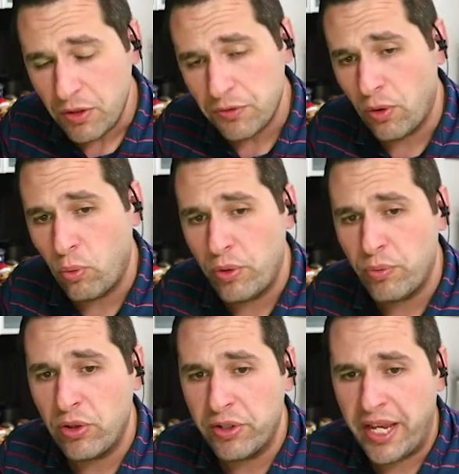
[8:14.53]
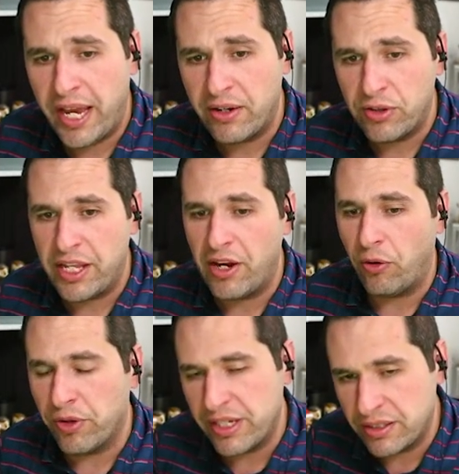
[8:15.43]
so when we look at the
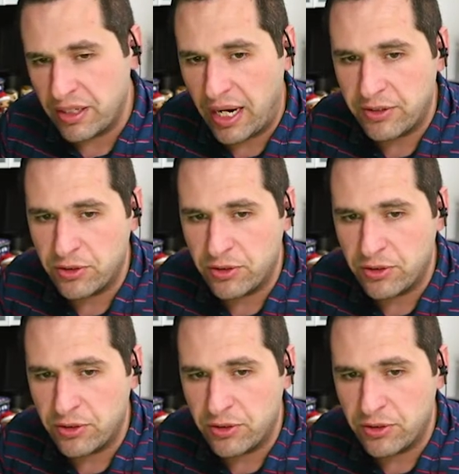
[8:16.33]
earnings side,